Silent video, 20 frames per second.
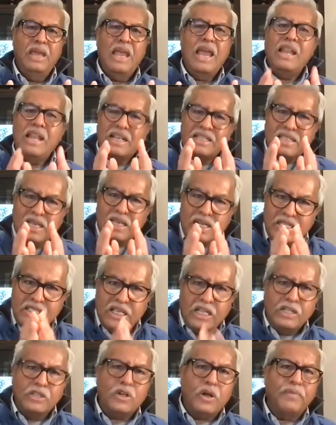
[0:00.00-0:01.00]
And as a
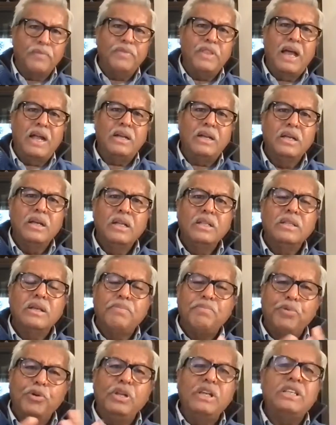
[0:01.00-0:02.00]
result of that, the
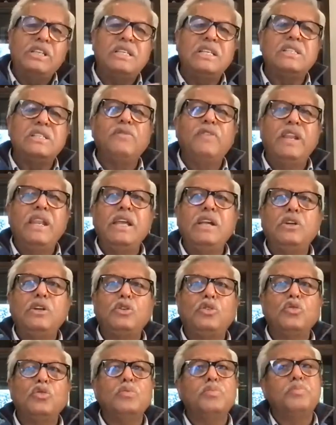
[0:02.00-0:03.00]
police is willing
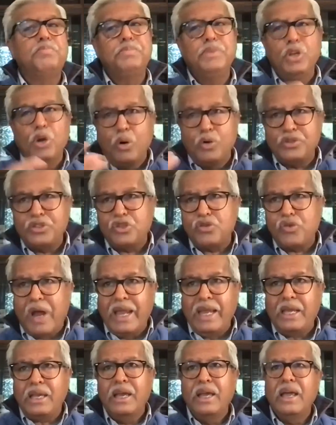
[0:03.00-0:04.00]
to, you know,
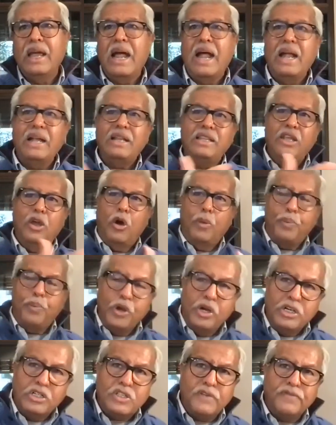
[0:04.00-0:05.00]
strike at the
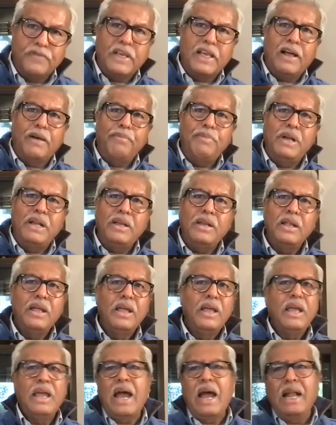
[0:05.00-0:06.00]
opponents of the government
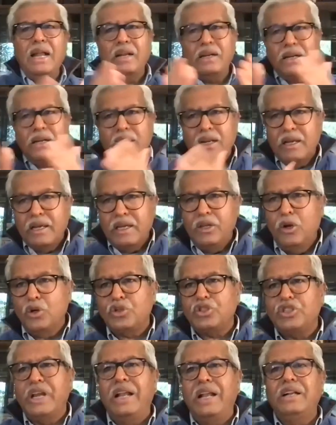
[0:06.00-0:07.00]
and, you know,
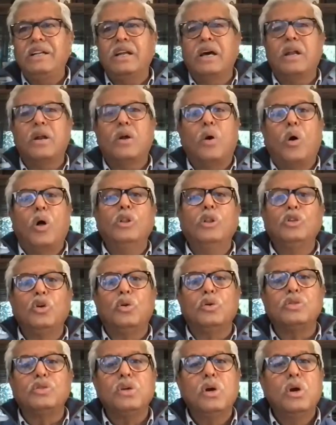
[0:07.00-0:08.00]
shelter all
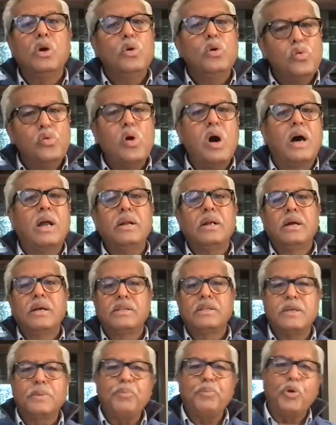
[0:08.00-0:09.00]
those who are
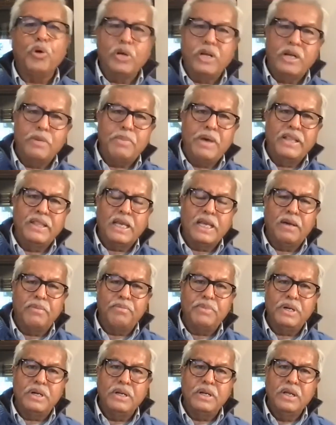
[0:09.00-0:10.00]
supported by the
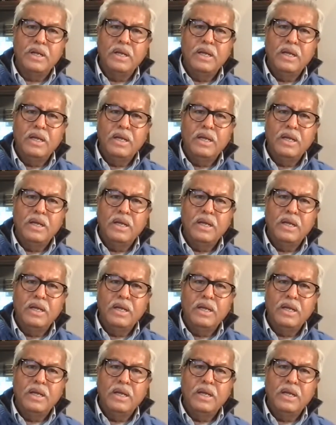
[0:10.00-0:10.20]
government.